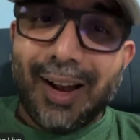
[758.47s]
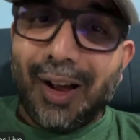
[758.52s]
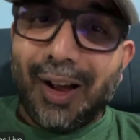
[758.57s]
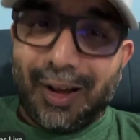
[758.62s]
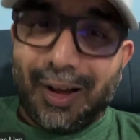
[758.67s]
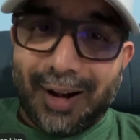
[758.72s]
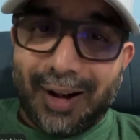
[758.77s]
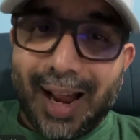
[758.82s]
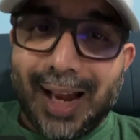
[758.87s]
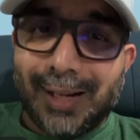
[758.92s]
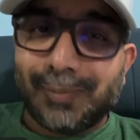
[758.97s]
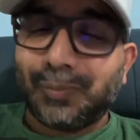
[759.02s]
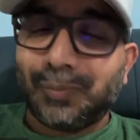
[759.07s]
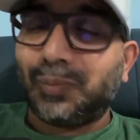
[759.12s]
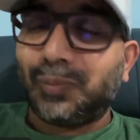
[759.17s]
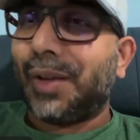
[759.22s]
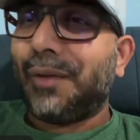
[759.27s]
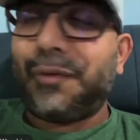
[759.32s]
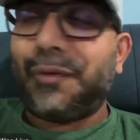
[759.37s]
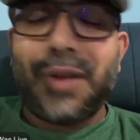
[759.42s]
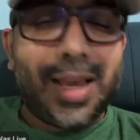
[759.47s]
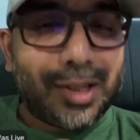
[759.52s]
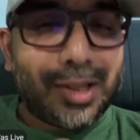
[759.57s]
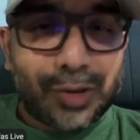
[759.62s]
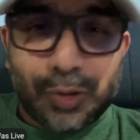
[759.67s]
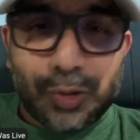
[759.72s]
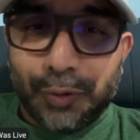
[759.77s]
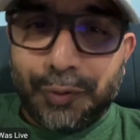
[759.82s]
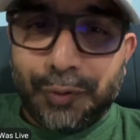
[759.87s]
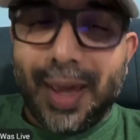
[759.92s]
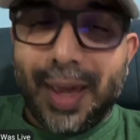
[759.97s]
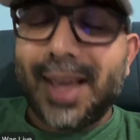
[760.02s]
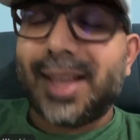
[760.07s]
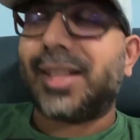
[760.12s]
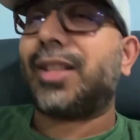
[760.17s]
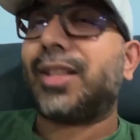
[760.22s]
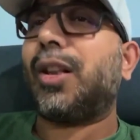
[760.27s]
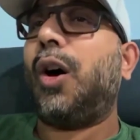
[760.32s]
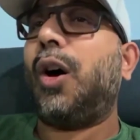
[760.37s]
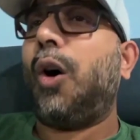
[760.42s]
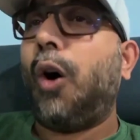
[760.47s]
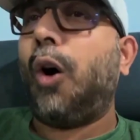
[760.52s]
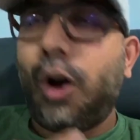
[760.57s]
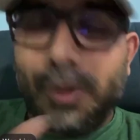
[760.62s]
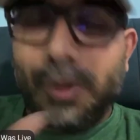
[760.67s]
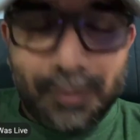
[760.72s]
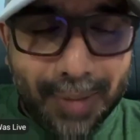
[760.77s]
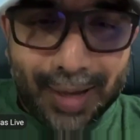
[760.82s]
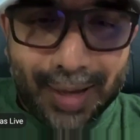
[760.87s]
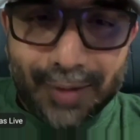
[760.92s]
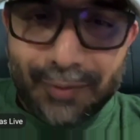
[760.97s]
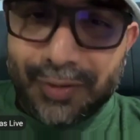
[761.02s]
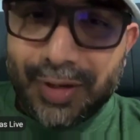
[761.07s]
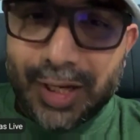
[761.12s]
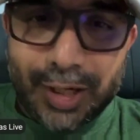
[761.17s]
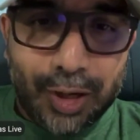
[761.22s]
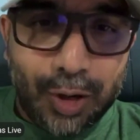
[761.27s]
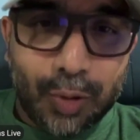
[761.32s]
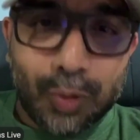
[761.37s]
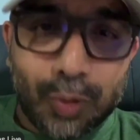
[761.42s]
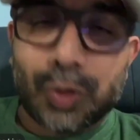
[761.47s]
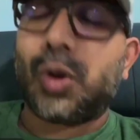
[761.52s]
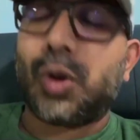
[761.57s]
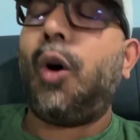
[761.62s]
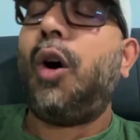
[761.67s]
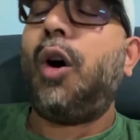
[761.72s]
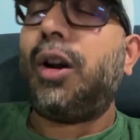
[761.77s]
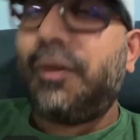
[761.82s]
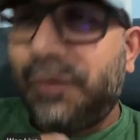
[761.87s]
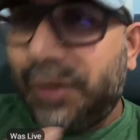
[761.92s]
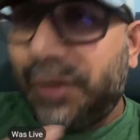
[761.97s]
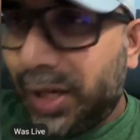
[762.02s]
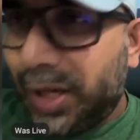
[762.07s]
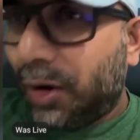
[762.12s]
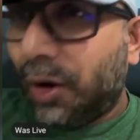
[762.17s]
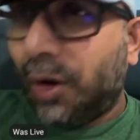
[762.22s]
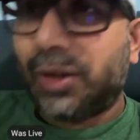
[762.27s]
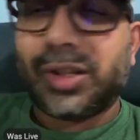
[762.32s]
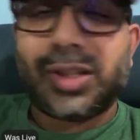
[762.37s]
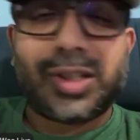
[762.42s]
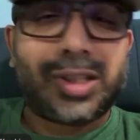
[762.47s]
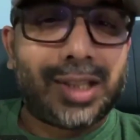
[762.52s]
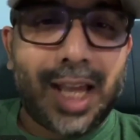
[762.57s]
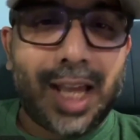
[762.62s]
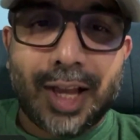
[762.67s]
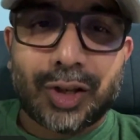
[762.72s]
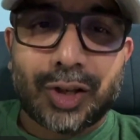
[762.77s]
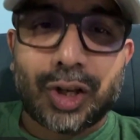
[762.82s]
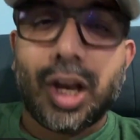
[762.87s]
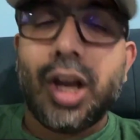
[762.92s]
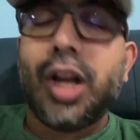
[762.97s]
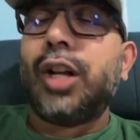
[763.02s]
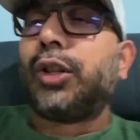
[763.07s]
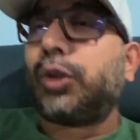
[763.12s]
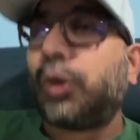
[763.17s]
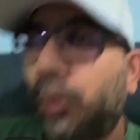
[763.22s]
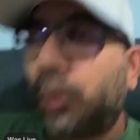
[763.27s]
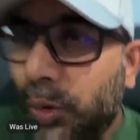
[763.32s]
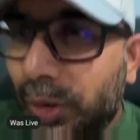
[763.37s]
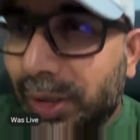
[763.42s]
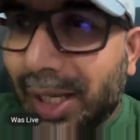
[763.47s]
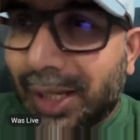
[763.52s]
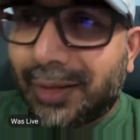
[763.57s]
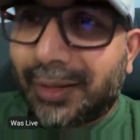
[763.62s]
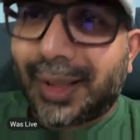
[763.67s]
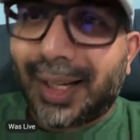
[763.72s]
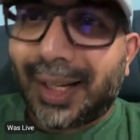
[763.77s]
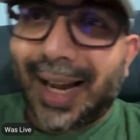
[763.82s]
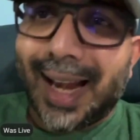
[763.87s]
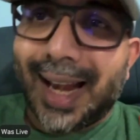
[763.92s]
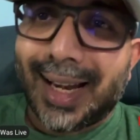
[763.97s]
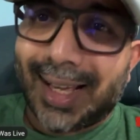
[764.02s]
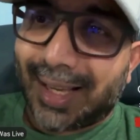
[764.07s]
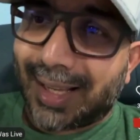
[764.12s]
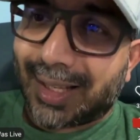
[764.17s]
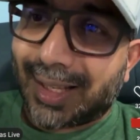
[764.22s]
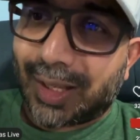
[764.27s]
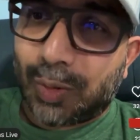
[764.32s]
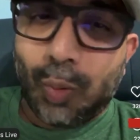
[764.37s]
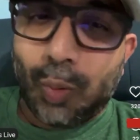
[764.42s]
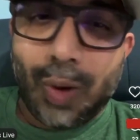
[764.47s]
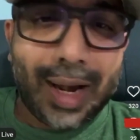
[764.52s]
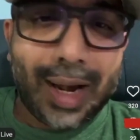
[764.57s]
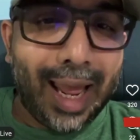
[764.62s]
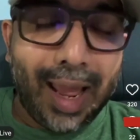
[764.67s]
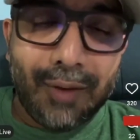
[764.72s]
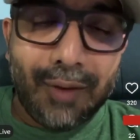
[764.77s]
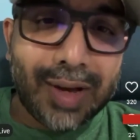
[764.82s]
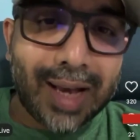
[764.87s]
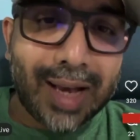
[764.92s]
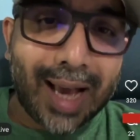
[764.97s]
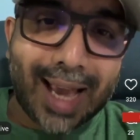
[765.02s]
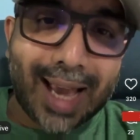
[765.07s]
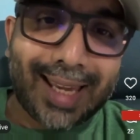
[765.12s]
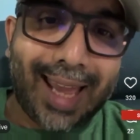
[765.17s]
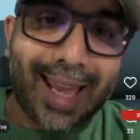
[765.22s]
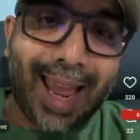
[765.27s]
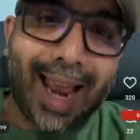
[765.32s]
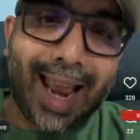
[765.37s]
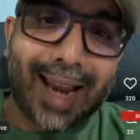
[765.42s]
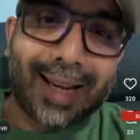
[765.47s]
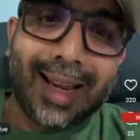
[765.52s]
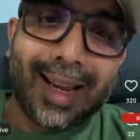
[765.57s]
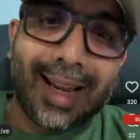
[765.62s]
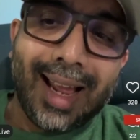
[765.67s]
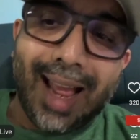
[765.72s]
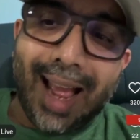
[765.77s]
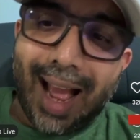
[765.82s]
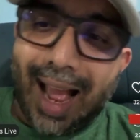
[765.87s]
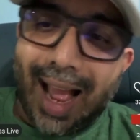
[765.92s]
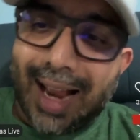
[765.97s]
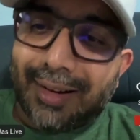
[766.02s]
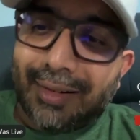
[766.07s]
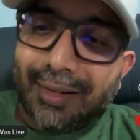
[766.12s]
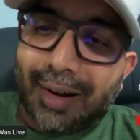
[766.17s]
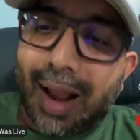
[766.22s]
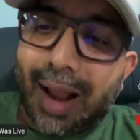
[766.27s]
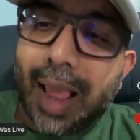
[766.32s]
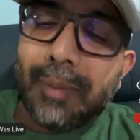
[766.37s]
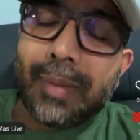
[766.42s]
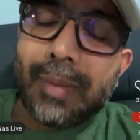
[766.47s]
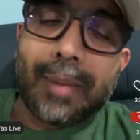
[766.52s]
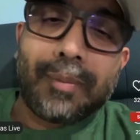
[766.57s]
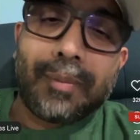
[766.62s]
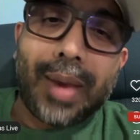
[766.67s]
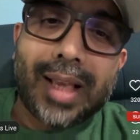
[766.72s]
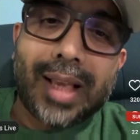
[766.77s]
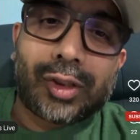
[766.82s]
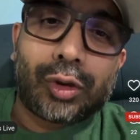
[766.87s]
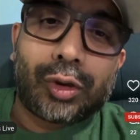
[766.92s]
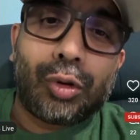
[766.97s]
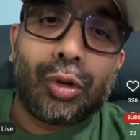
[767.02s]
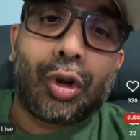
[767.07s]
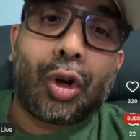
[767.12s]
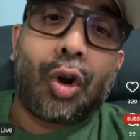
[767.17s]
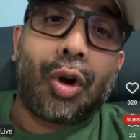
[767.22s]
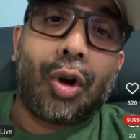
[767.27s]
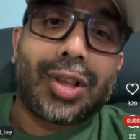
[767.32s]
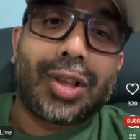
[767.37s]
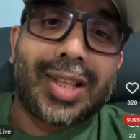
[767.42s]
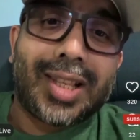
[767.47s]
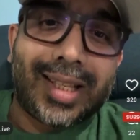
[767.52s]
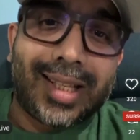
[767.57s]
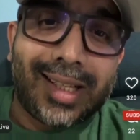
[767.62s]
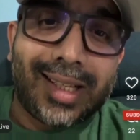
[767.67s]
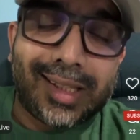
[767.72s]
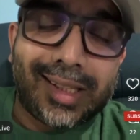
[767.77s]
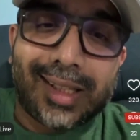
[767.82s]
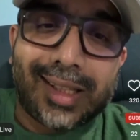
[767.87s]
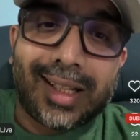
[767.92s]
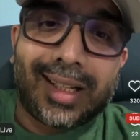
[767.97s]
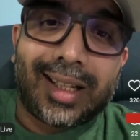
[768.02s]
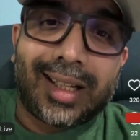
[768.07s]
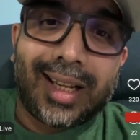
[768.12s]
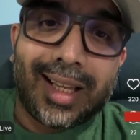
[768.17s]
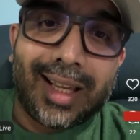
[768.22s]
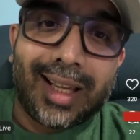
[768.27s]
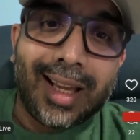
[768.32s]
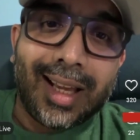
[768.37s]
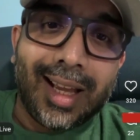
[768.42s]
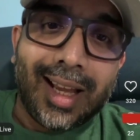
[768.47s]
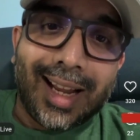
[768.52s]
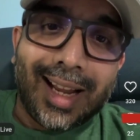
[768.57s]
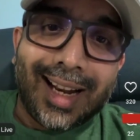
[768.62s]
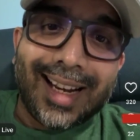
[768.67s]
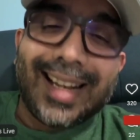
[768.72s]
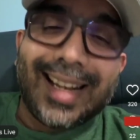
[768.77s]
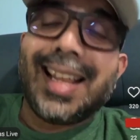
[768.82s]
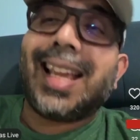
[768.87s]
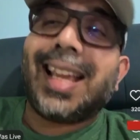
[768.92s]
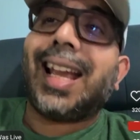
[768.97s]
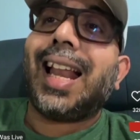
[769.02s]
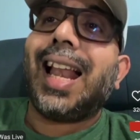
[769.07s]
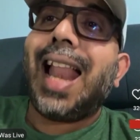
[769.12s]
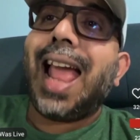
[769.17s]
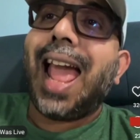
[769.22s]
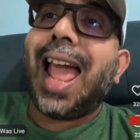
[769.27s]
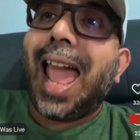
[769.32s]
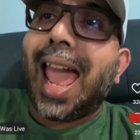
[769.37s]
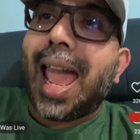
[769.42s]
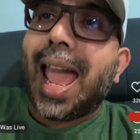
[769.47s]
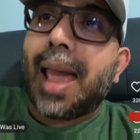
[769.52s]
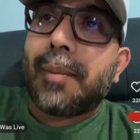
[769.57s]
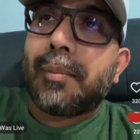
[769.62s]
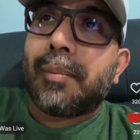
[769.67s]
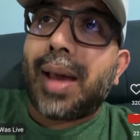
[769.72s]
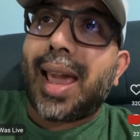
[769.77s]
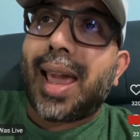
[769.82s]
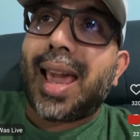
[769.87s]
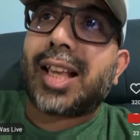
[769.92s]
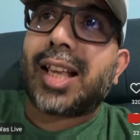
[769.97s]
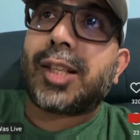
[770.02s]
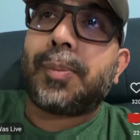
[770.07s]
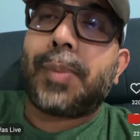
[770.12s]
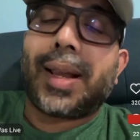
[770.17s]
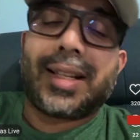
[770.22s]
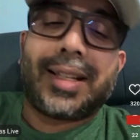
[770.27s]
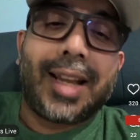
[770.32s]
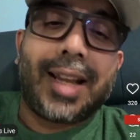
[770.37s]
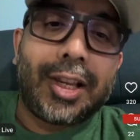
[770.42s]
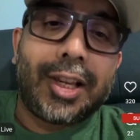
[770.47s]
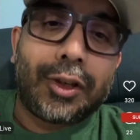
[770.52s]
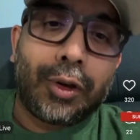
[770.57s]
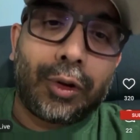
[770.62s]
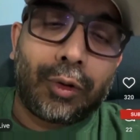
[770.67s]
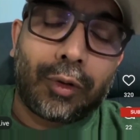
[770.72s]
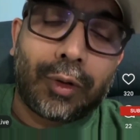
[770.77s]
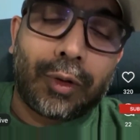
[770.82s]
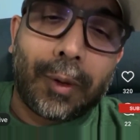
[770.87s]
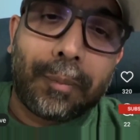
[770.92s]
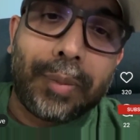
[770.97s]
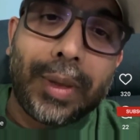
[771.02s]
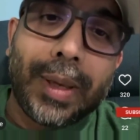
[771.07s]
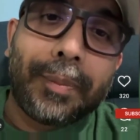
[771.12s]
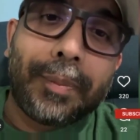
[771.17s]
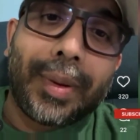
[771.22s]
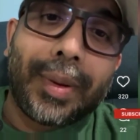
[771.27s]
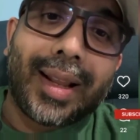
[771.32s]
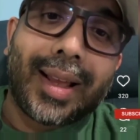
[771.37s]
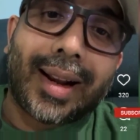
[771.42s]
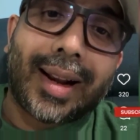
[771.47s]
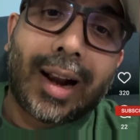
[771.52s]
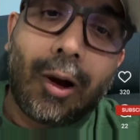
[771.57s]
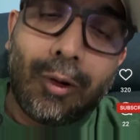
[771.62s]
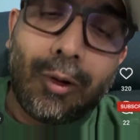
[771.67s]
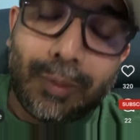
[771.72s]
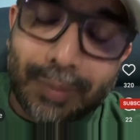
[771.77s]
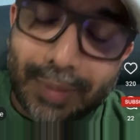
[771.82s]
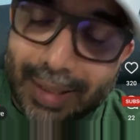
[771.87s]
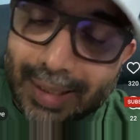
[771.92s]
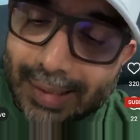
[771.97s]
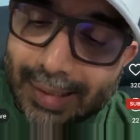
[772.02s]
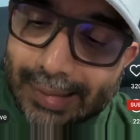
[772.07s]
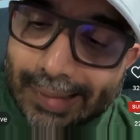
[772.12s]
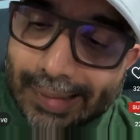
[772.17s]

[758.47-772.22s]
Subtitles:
all right, face to face, on my videos, on week on stage, through the trainings, whatever I can, I try my best to consistently declare my expectation of the people around me.